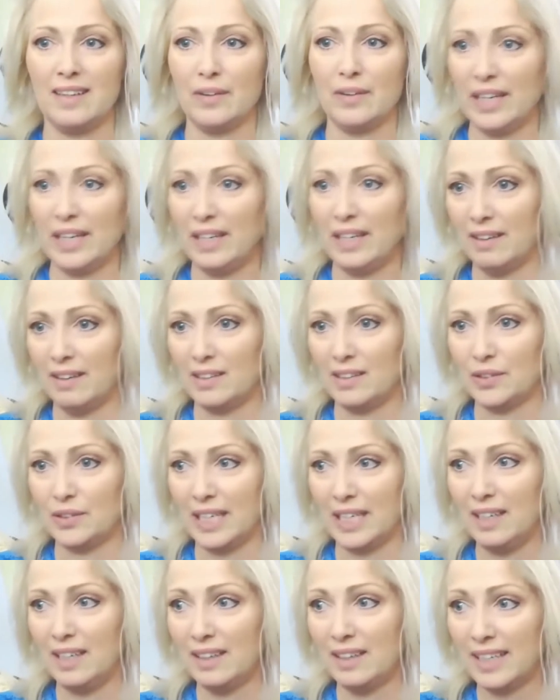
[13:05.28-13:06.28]
you know, healing, doing
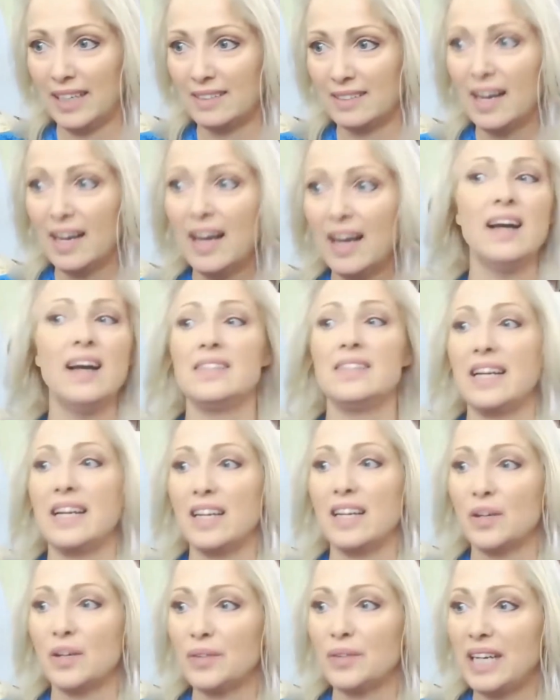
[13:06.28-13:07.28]
healings and
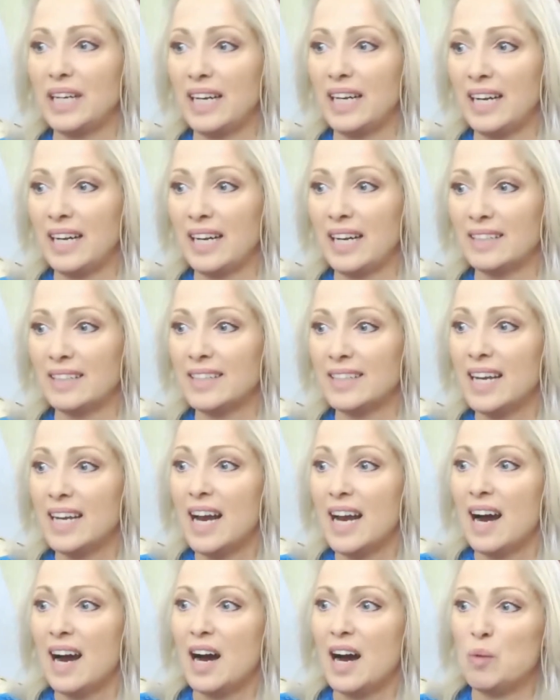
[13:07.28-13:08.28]
psychic readings.
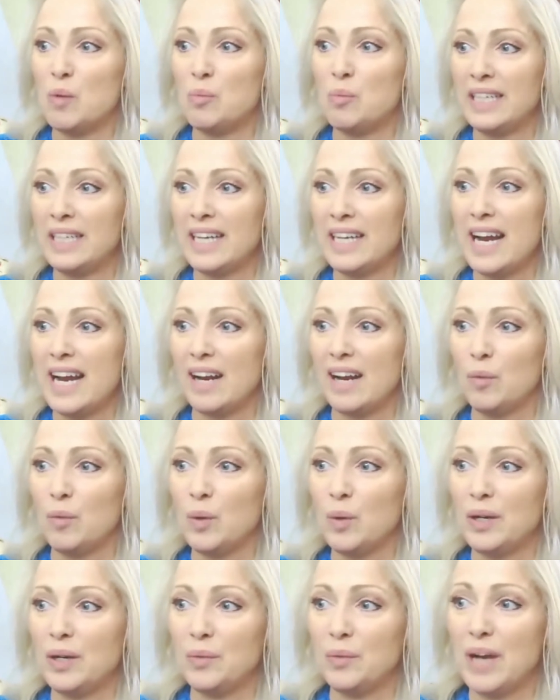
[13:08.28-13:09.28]
Monday,
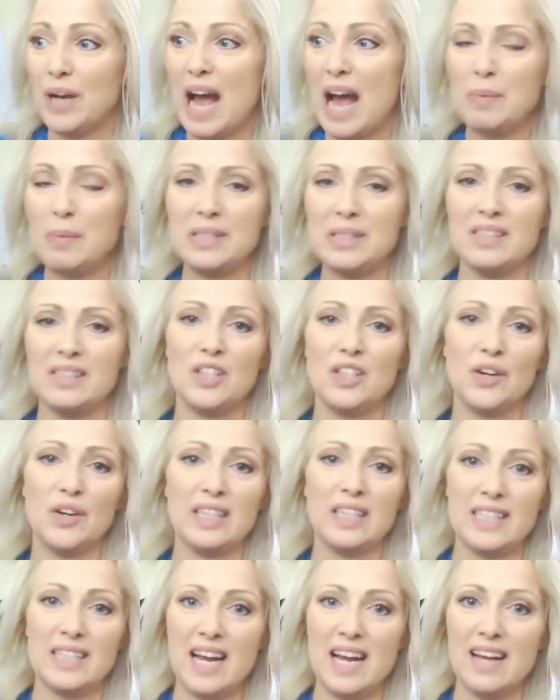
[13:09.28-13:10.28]
what happens is you
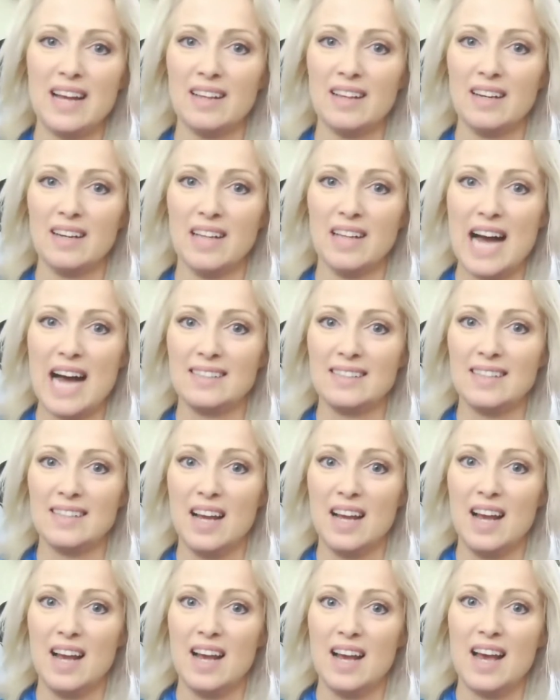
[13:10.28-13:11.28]
can take the class
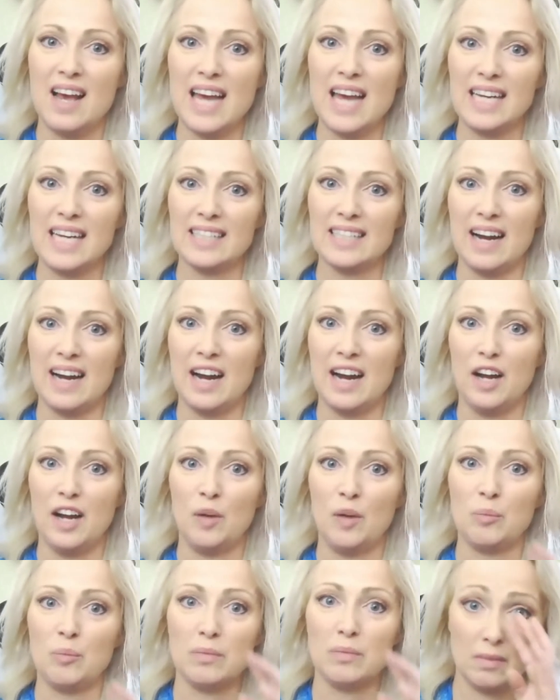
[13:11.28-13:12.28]

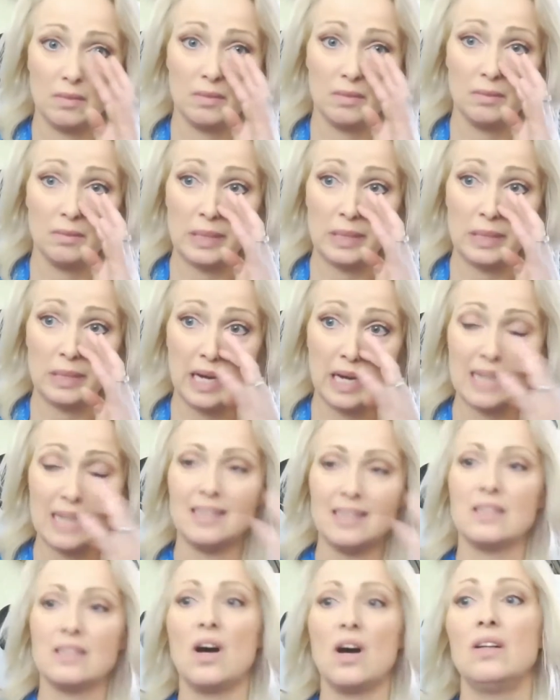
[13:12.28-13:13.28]
anytime, because
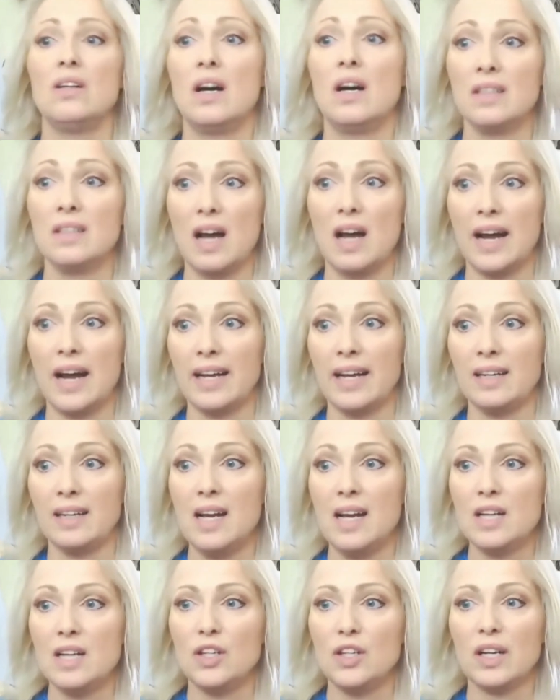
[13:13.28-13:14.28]
it's all online.
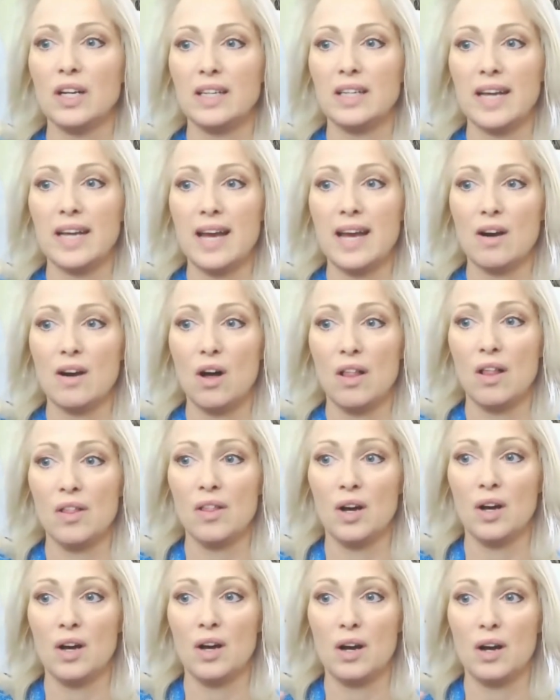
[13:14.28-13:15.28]
You can get all
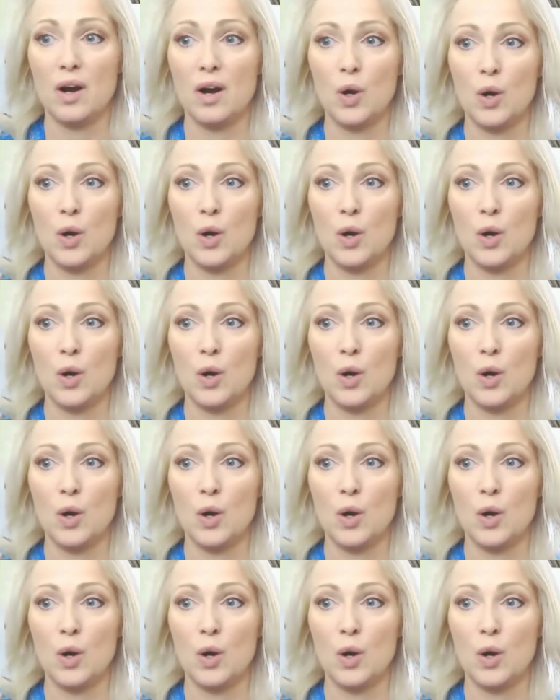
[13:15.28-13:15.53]
the